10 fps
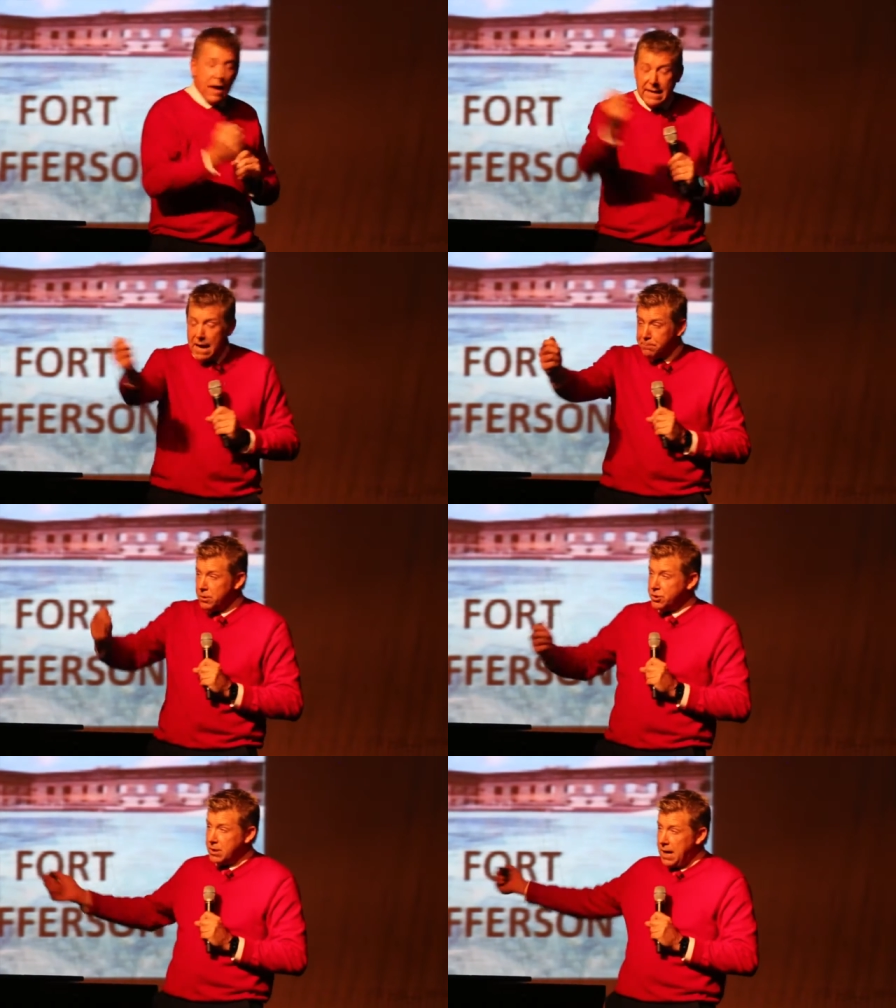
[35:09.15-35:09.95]
That
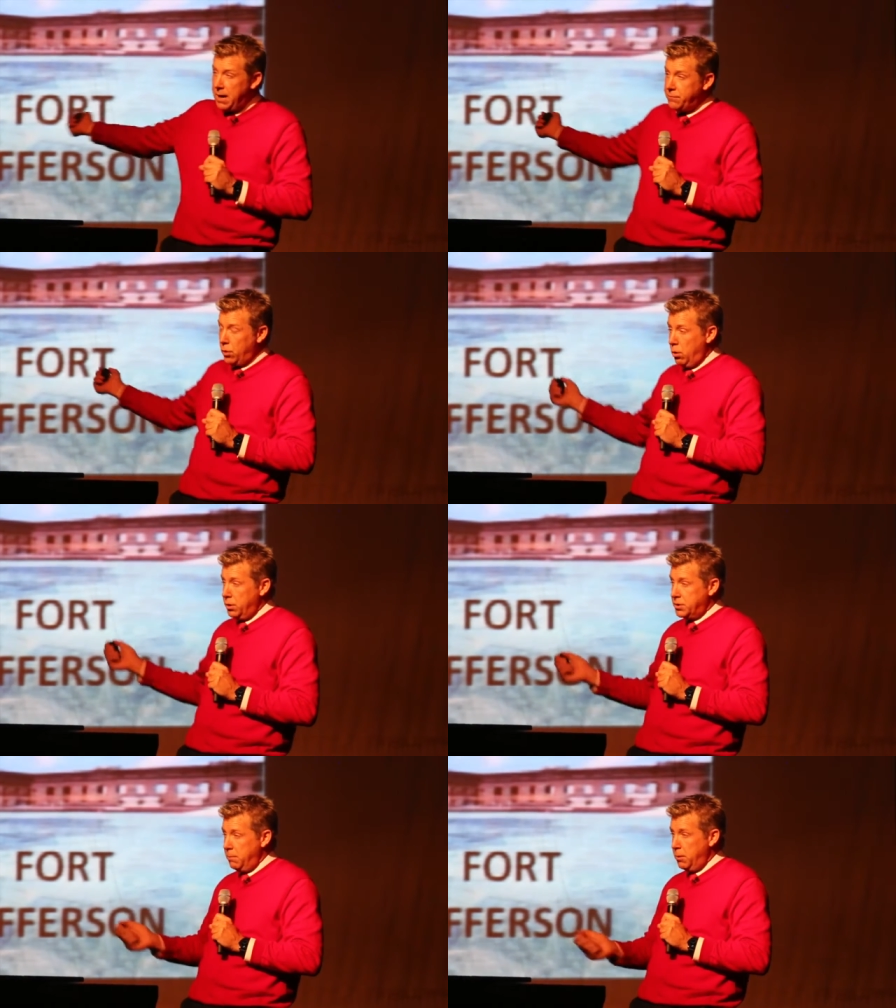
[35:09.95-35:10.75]
captain saved
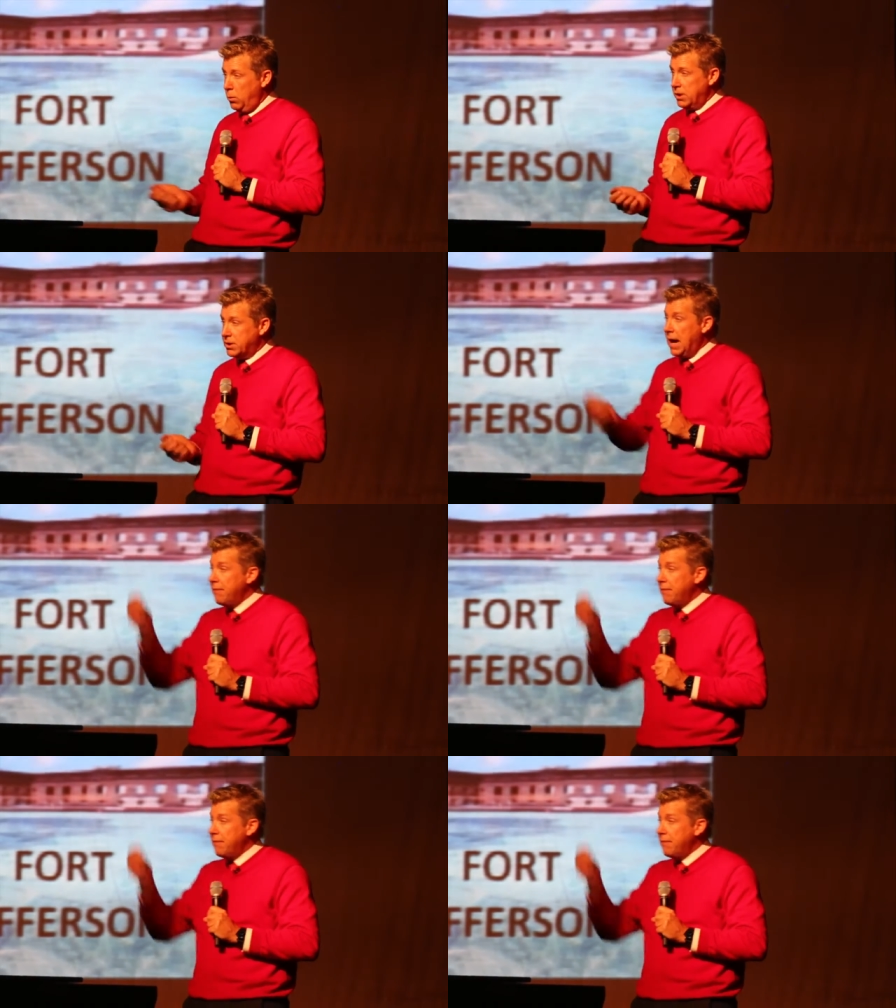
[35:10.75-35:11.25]
Ernest Hemingway's